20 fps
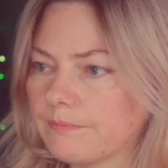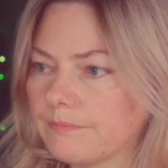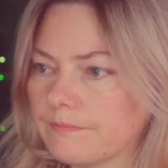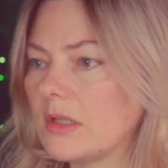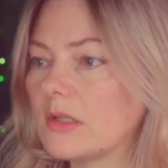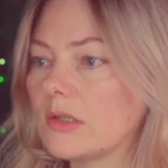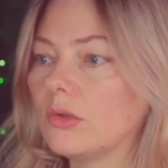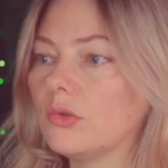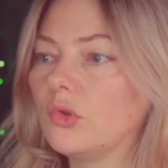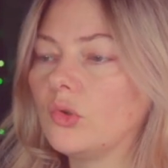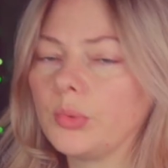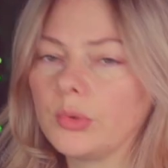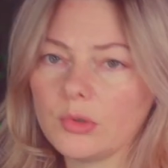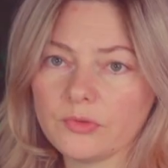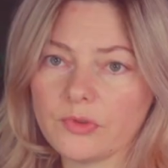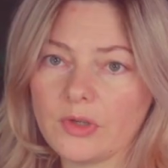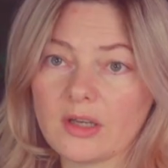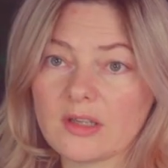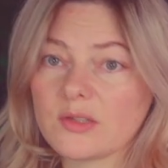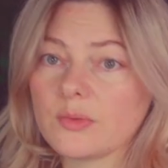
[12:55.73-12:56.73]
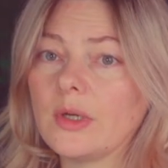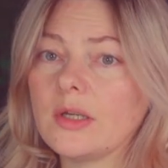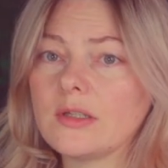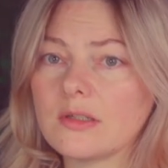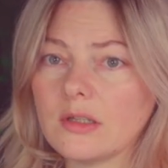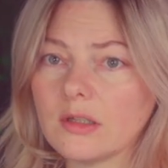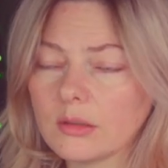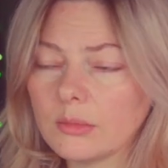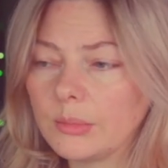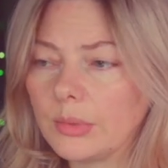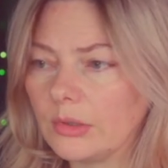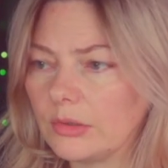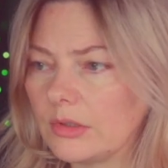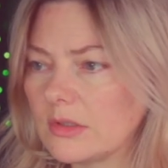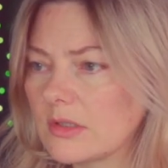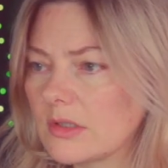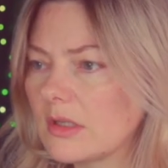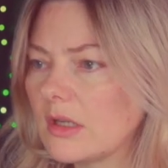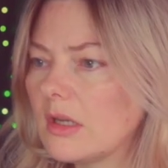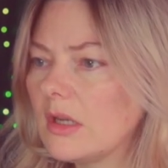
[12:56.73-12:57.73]
into tuple of x, y, and z
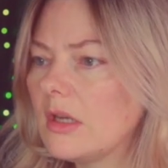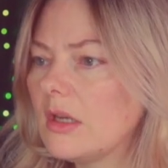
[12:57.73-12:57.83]
components.